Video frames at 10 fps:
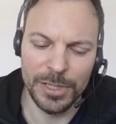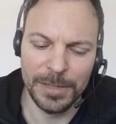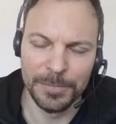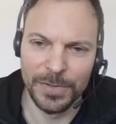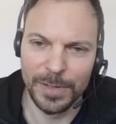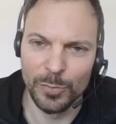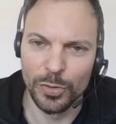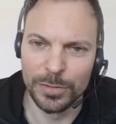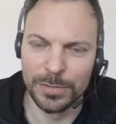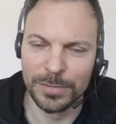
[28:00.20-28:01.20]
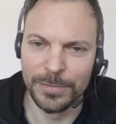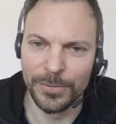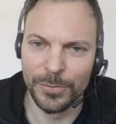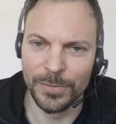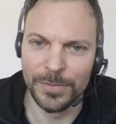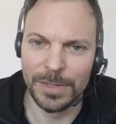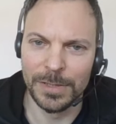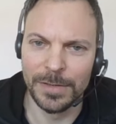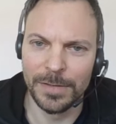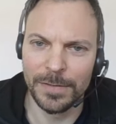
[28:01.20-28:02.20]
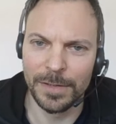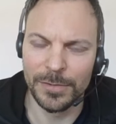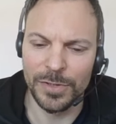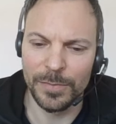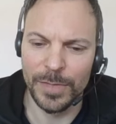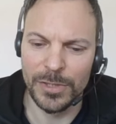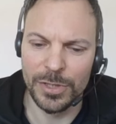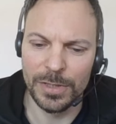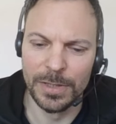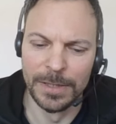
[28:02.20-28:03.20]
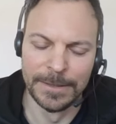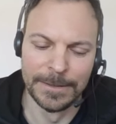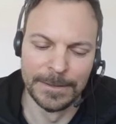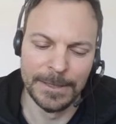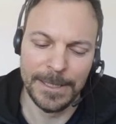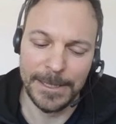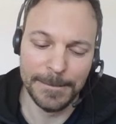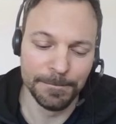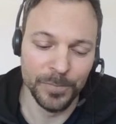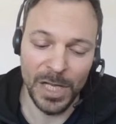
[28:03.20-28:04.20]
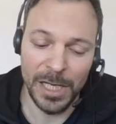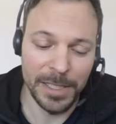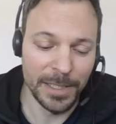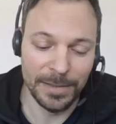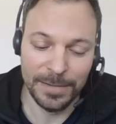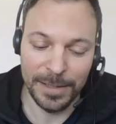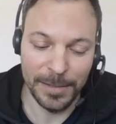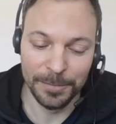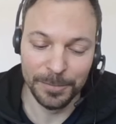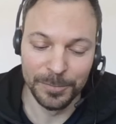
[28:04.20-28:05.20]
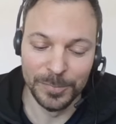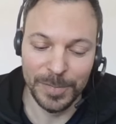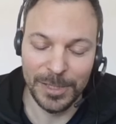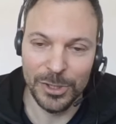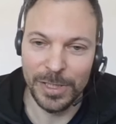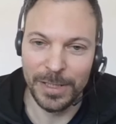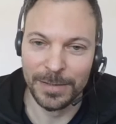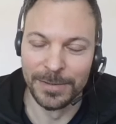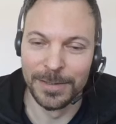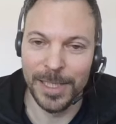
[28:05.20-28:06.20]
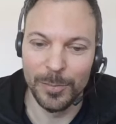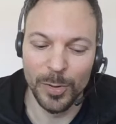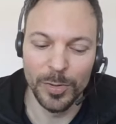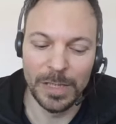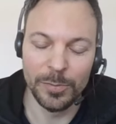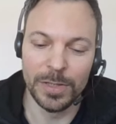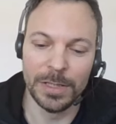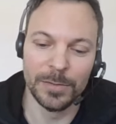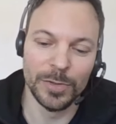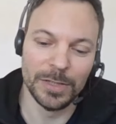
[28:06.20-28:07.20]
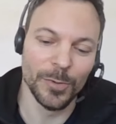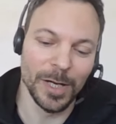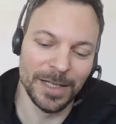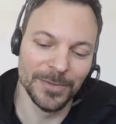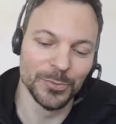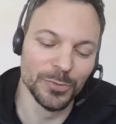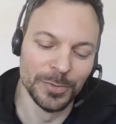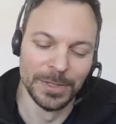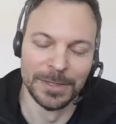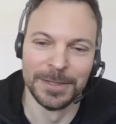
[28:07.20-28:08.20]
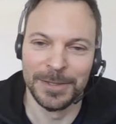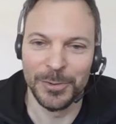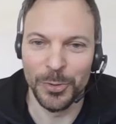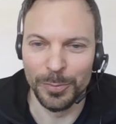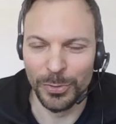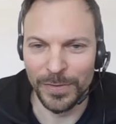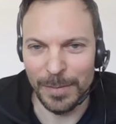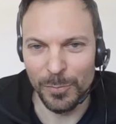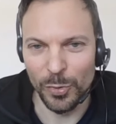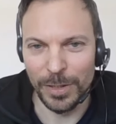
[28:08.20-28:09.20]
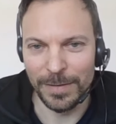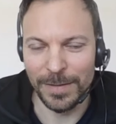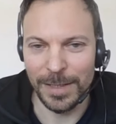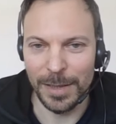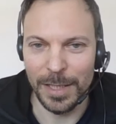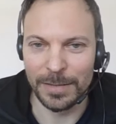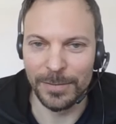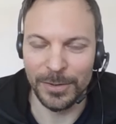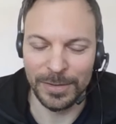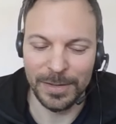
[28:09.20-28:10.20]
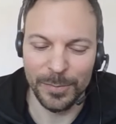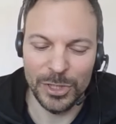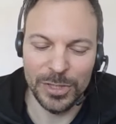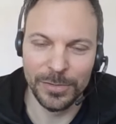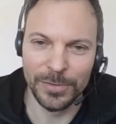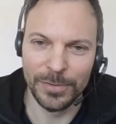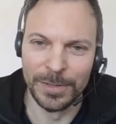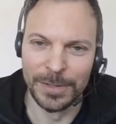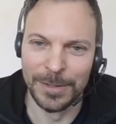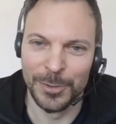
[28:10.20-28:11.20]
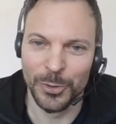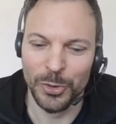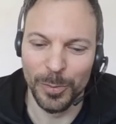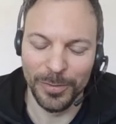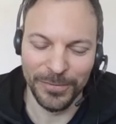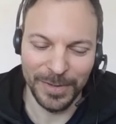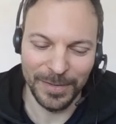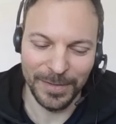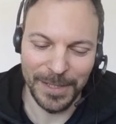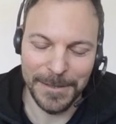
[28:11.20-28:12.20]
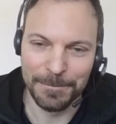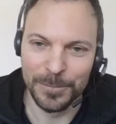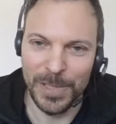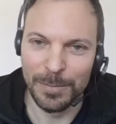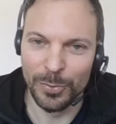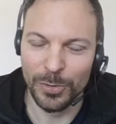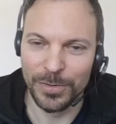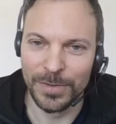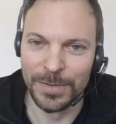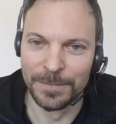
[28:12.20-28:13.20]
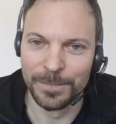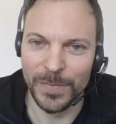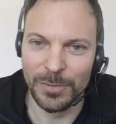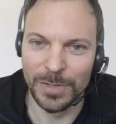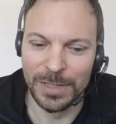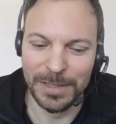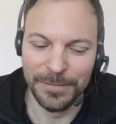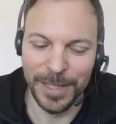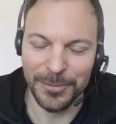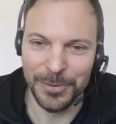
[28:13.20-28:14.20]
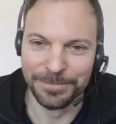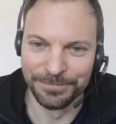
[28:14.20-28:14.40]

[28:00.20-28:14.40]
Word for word: um, some more of those utilities that I just mentioned. Um, yeah, and um, actually every week we we try to, you know, put some more exciting things on, especially on on top of this um, Landplot utility factor.